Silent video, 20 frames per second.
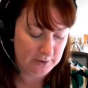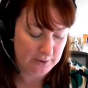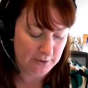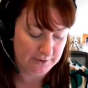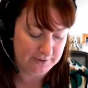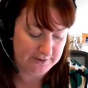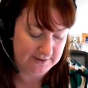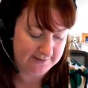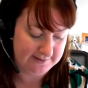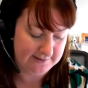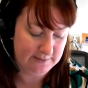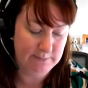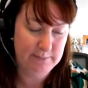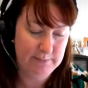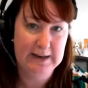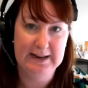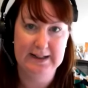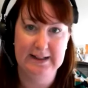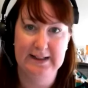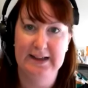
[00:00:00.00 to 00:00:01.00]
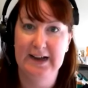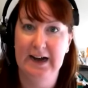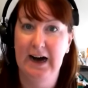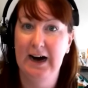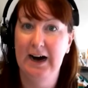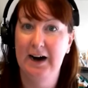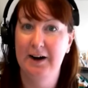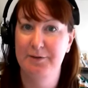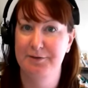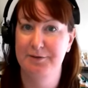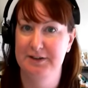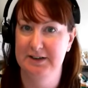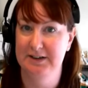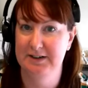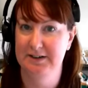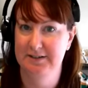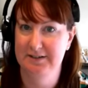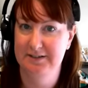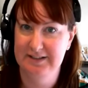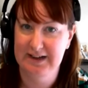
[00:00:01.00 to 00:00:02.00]
Conduct immediately
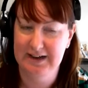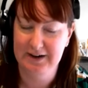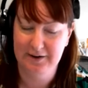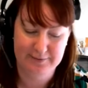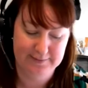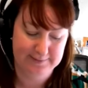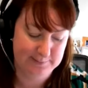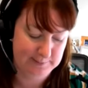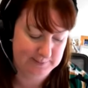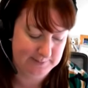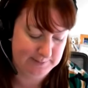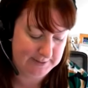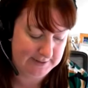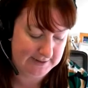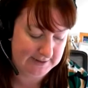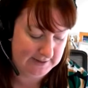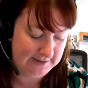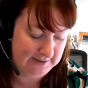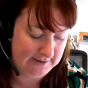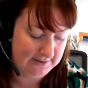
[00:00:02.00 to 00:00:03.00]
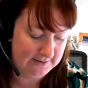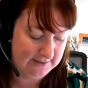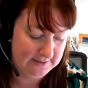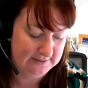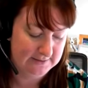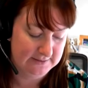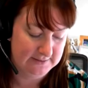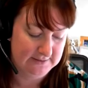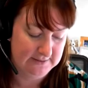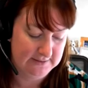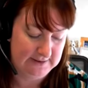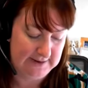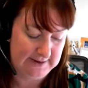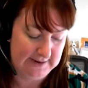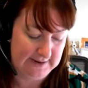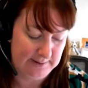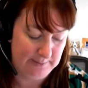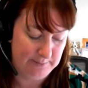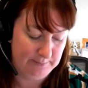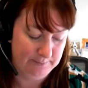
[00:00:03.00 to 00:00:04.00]
after that Christmas party.
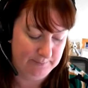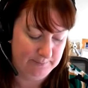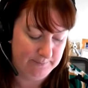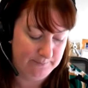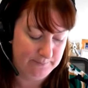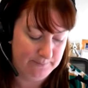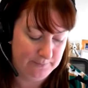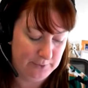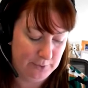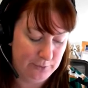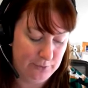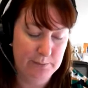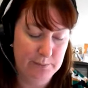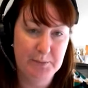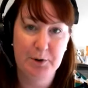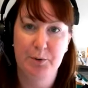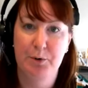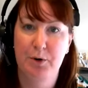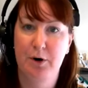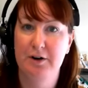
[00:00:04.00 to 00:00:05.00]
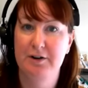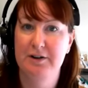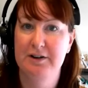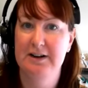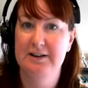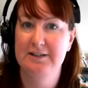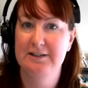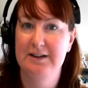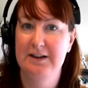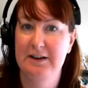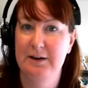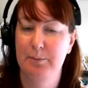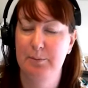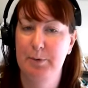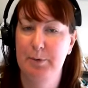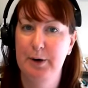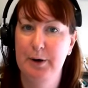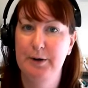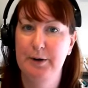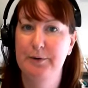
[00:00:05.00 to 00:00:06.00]
Criminal conduct in
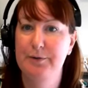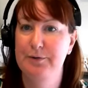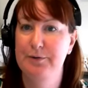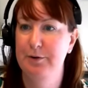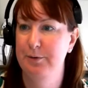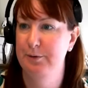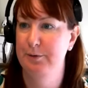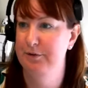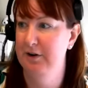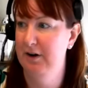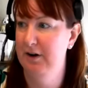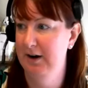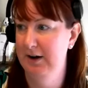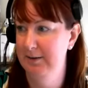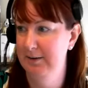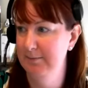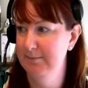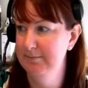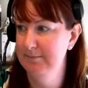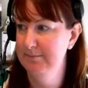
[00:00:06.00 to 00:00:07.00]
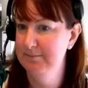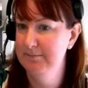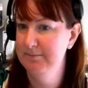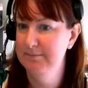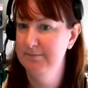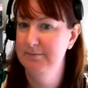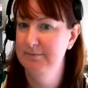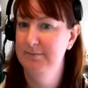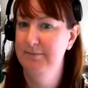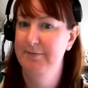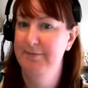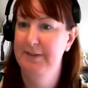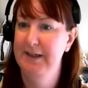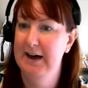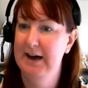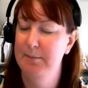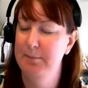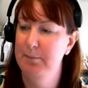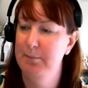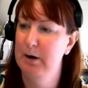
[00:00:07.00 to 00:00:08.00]
personal time
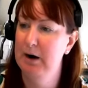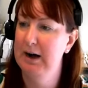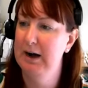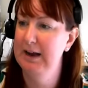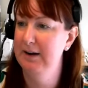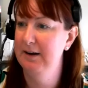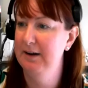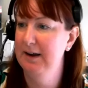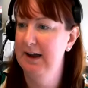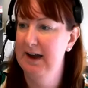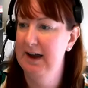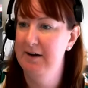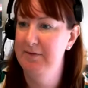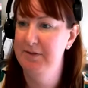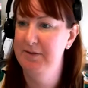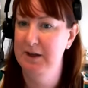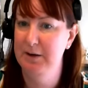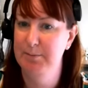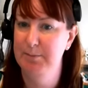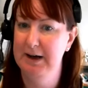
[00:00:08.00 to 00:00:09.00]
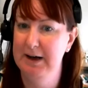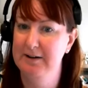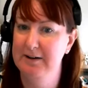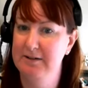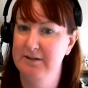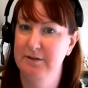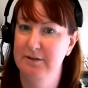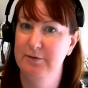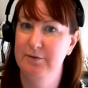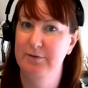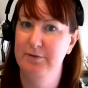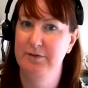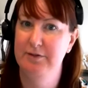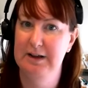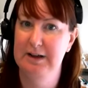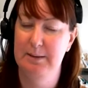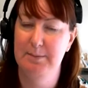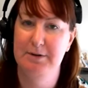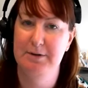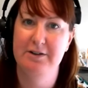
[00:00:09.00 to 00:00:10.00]
that might have the impact of
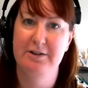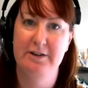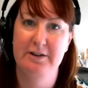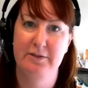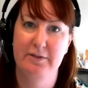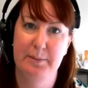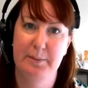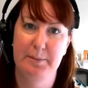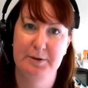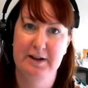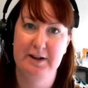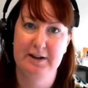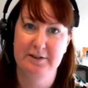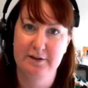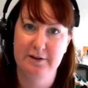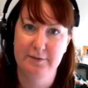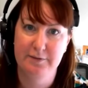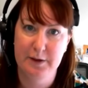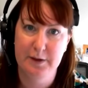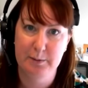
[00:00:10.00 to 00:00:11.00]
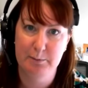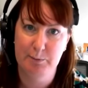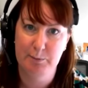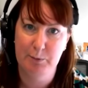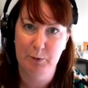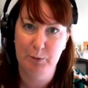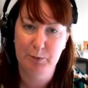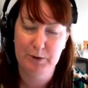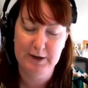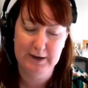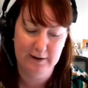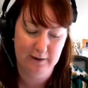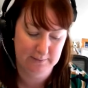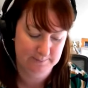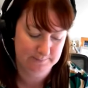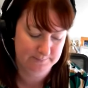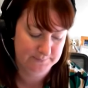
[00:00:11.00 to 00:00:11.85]
damaging the reputation of the employer.